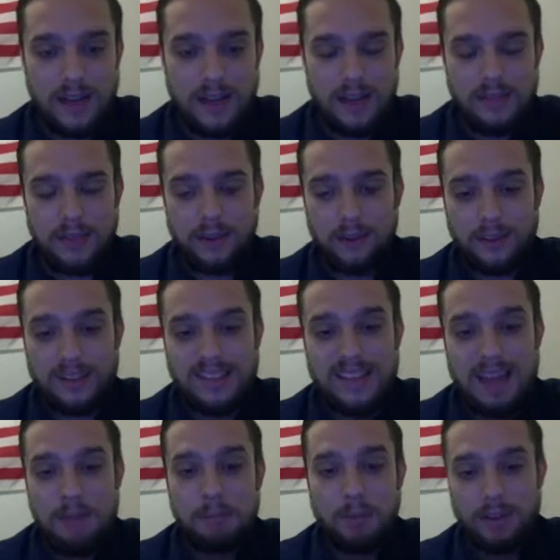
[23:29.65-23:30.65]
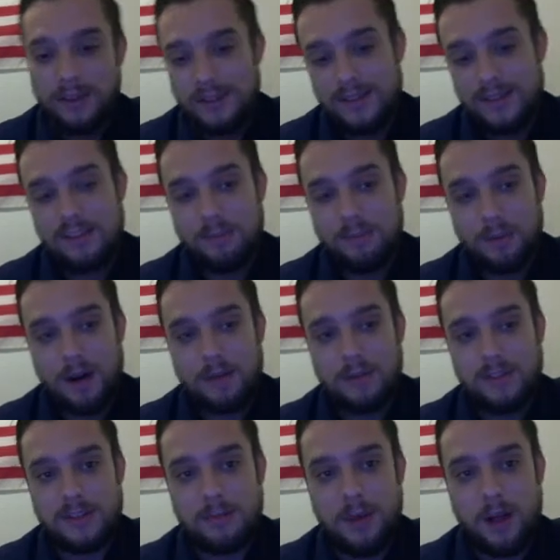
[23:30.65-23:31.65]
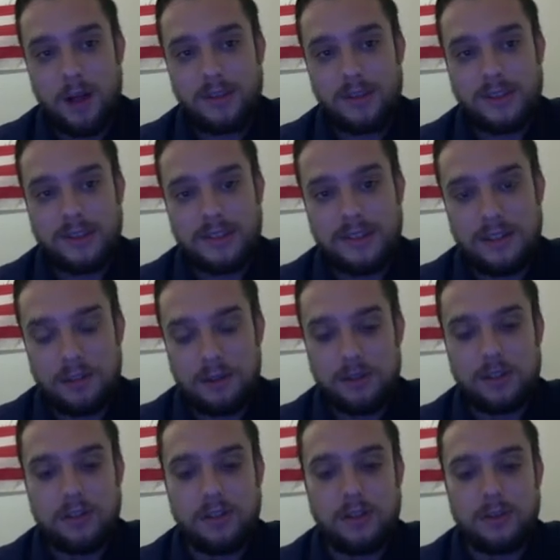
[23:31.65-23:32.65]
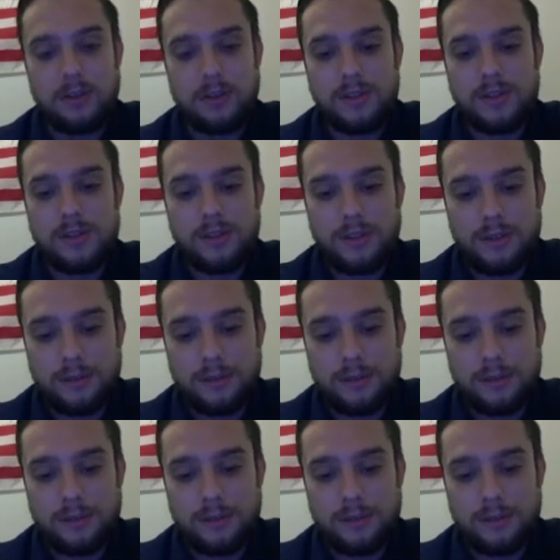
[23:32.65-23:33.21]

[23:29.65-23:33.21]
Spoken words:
and there are templates of privacy policies that you could use.